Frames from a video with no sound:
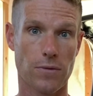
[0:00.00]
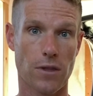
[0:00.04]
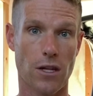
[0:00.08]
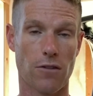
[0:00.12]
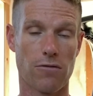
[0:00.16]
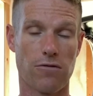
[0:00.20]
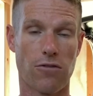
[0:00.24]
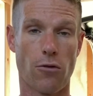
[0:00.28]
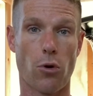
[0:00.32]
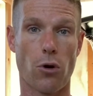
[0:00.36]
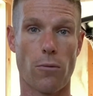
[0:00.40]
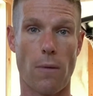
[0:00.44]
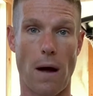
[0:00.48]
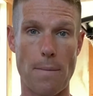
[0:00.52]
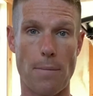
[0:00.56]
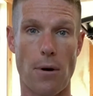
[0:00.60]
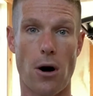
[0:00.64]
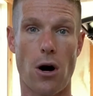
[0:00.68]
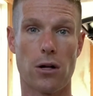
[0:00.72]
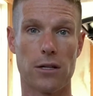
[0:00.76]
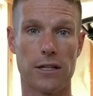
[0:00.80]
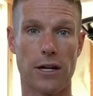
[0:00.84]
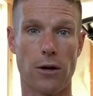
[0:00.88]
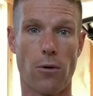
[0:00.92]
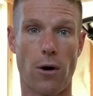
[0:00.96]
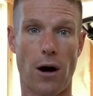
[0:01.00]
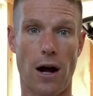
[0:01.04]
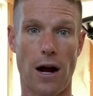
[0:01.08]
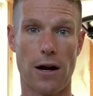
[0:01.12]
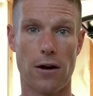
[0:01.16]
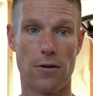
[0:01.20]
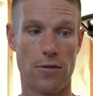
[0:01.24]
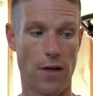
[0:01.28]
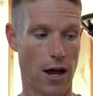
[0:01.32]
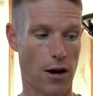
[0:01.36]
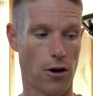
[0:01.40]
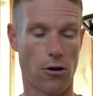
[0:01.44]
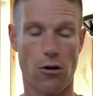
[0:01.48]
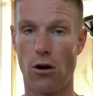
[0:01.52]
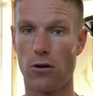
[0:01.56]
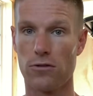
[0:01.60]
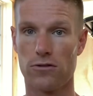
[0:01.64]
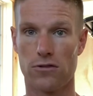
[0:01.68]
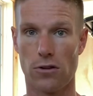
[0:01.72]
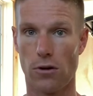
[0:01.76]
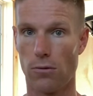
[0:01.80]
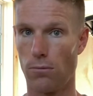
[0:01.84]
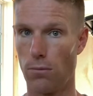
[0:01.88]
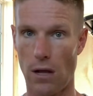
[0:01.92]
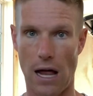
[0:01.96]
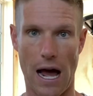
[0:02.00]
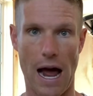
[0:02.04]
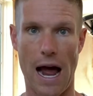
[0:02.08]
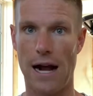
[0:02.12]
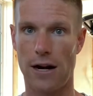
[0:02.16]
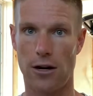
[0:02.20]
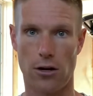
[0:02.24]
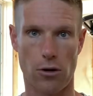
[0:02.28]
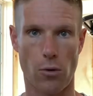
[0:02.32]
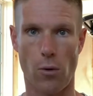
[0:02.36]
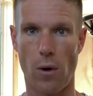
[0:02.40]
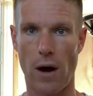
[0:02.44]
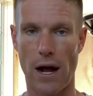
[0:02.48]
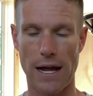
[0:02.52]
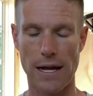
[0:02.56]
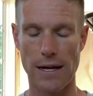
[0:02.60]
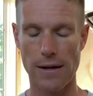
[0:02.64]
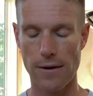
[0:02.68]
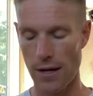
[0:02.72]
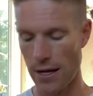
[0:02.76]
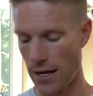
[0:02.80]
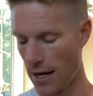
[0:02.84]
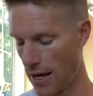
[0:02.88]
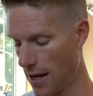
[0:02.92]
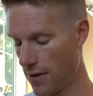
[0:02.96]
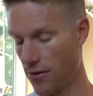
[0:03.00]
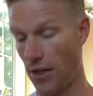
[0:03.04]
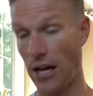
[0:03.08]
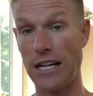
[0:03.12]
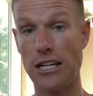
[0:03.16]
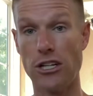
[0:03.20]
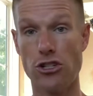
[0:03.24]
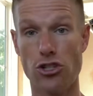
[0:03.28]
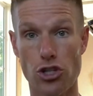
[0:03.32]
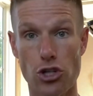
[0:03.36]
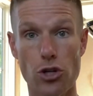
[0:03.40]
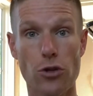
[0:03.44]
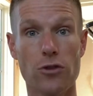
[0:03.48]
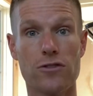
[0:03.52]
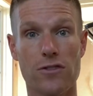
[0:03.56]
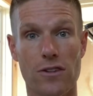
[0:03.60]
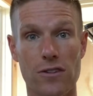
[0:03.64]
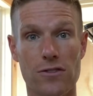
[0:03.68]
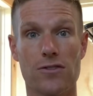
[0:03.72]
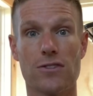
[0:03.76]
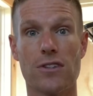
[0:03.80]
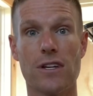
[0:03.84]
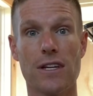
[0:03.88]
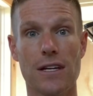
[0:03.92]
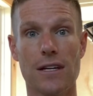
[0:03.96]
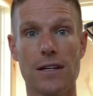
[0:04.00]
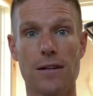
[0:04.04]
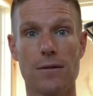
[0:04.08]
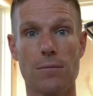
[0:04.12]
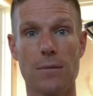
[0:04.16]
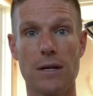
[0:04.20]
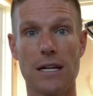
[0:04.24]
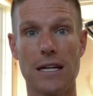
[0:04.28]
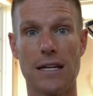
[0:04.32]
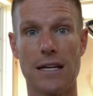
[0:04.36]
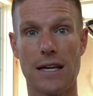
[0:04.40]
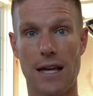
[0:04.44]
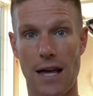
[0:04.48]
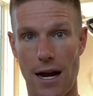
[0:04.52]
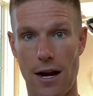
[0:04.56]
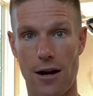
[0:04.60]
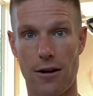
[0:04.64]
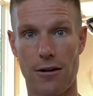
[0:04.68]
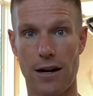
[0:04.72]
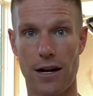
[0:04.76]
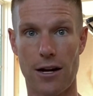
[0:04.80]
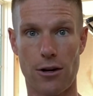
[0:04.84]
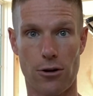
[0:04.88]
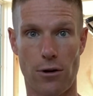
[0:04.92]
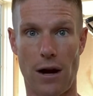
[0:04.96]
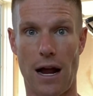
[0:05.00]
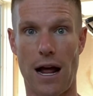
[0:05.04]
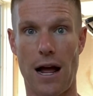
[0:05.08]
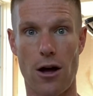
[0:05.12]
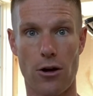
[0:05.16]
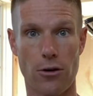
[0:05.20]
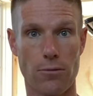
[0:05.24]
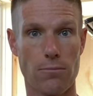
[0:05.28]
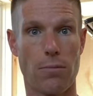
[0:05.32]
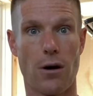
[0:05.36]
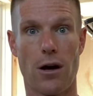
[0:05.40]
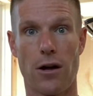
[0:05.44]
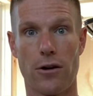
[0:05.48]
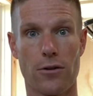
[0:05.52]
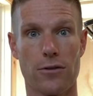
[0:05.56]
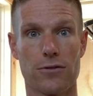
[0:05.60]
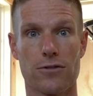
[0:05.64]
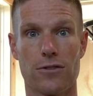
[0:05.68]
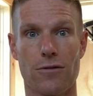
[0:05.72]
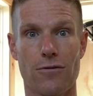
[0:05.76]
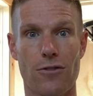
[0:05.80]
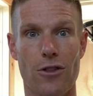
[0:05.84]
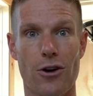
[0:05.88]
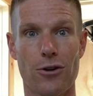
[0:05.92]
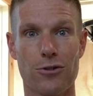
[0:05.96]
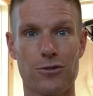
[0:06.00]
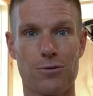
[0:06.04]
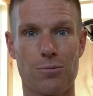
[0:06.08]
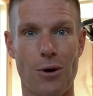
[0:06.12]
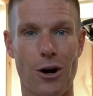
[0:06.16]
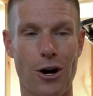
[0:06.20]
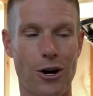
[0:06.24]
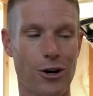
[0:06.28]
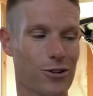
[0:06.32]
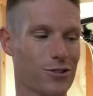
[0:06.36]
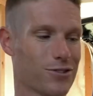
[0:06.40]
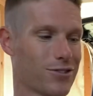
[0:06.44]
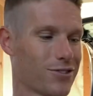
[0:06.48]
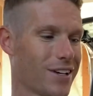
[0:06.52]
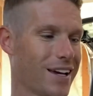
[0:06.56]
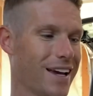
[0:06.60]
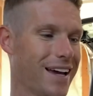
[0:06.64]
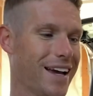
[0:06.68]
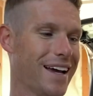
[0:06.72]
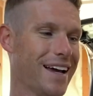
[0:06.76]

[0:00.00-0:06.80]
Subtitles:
for my poly wire that are also black or white that he's used to seeing me carry around, bundles of those posts.